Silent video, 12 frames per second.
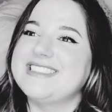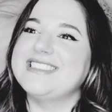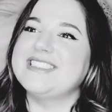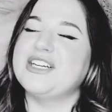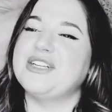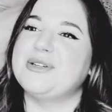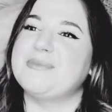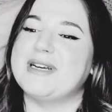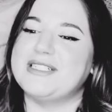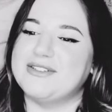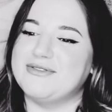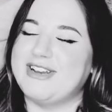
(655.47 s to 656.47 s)
Are you my
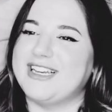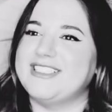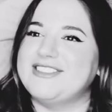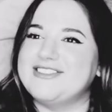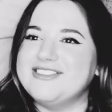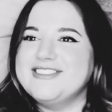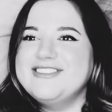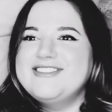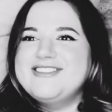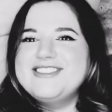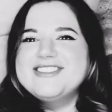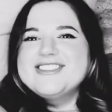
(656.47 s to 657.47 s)
director?
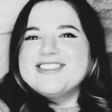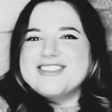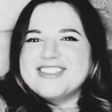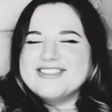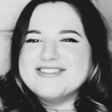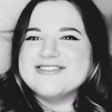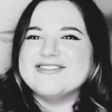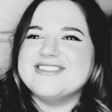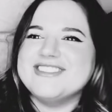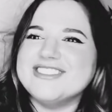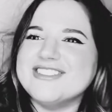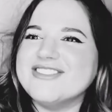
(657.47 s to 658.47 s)
You're so cute.
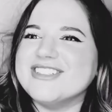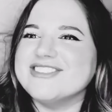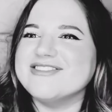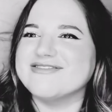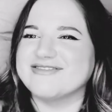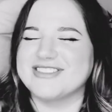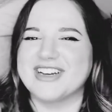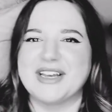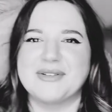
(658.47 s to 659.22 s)
You're so cute. Okay.